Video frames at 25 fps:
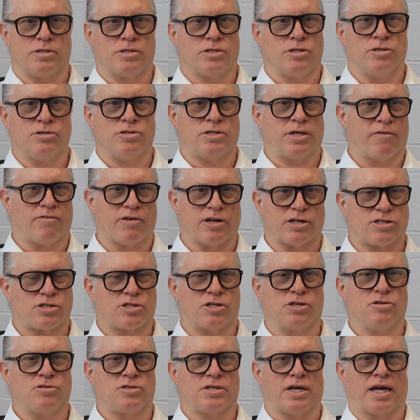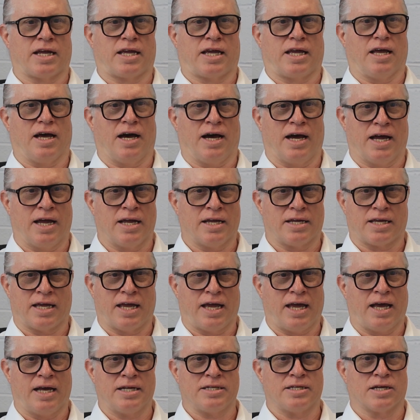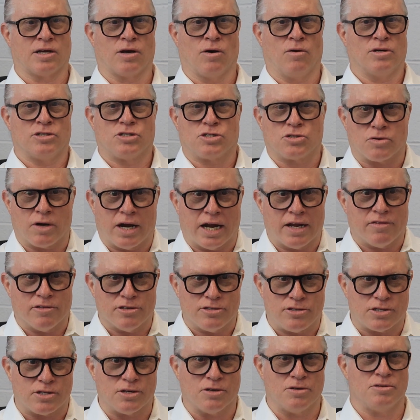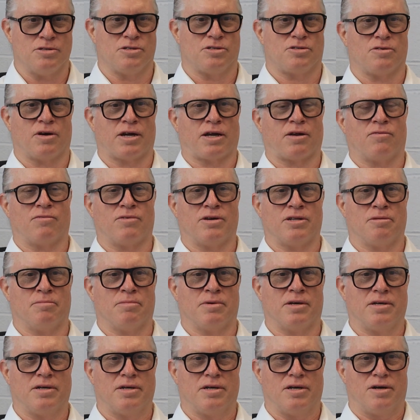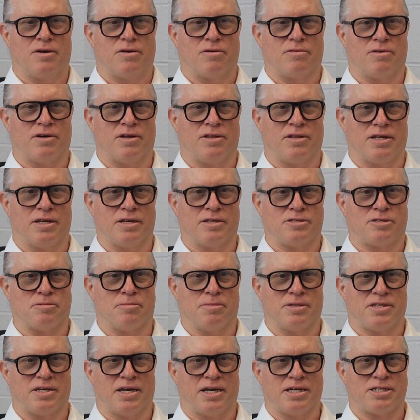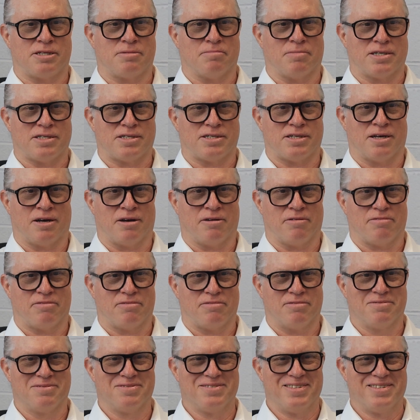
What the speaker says: use every excuse I can to go and train the students so I can run the instrumentation myself.